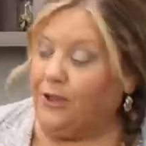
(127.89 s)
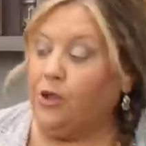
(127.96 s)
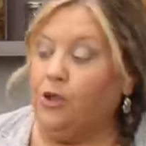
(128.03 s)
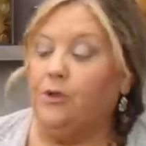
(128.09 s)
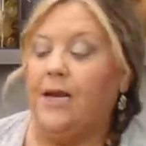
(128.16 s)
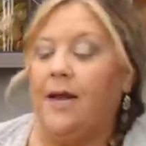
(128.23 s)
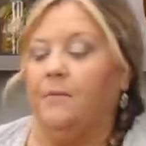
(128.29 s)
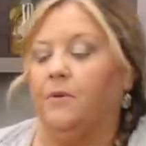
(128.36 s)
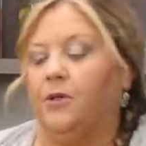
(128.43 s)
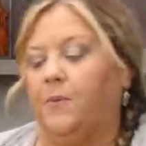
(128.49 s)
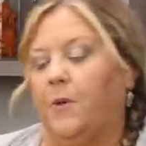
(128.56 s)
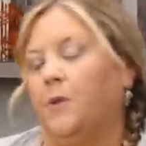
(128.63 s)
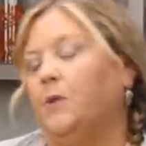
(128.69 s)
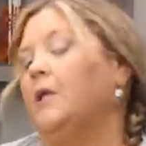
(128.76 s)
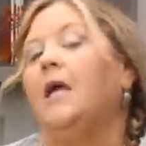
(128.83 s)
about two
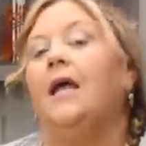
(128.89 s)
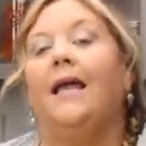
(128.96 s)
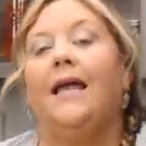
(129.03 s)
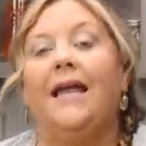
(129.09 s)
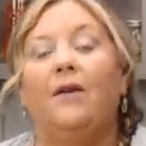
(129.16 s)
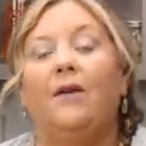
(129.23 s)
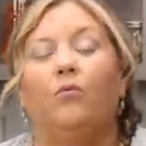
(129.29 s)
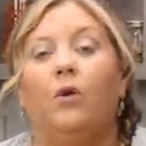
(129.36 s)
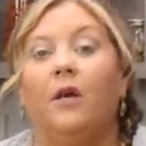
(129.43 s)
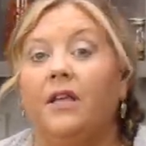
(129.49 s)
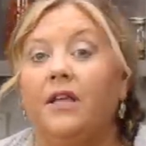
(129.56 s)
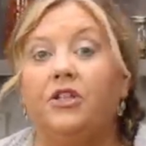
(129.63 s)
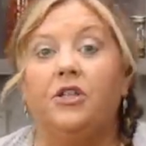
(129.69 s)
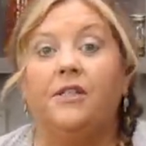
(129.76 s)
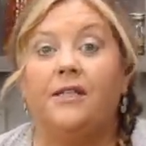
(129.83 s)
tablespoons. It
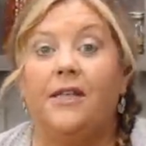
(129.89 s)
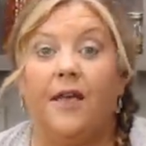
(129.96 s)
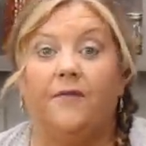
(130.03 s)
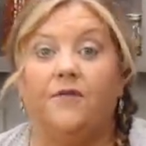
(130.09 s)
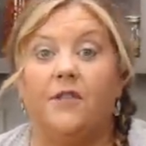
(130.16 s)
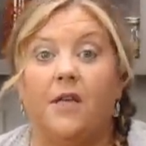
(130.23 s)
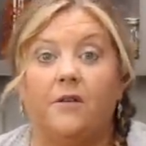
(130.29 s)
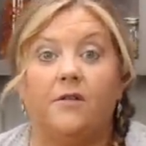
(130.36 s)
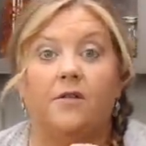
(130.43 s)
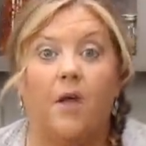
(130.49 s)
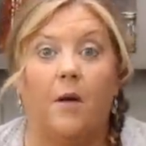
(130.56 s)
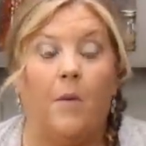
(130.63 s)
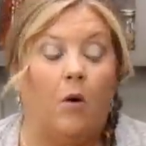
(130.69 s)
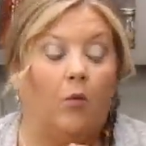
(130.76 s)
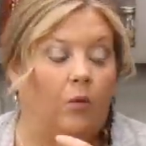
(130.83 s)
really just gives
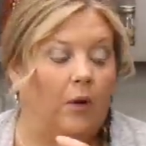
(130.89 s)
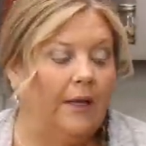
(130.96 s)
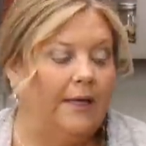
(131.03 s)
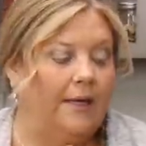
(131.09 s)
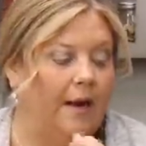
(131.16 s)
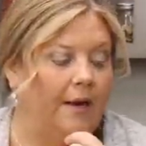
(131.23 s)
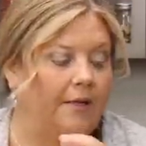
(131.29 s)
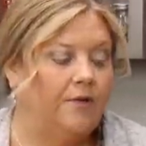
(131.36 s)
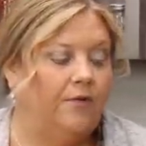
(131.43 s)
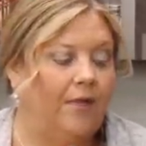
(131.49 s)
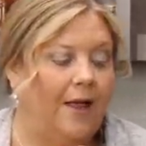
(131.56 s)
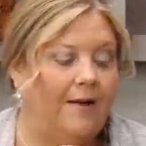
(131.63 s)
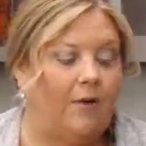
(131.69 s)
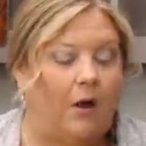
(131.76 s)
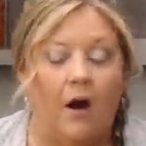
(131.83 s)
some really nice
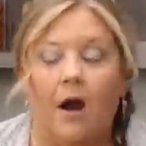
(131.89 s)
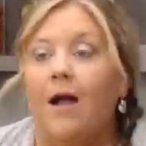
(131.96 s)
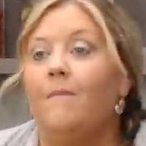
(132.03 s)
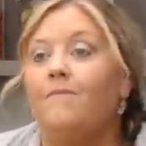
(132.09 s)
flavor.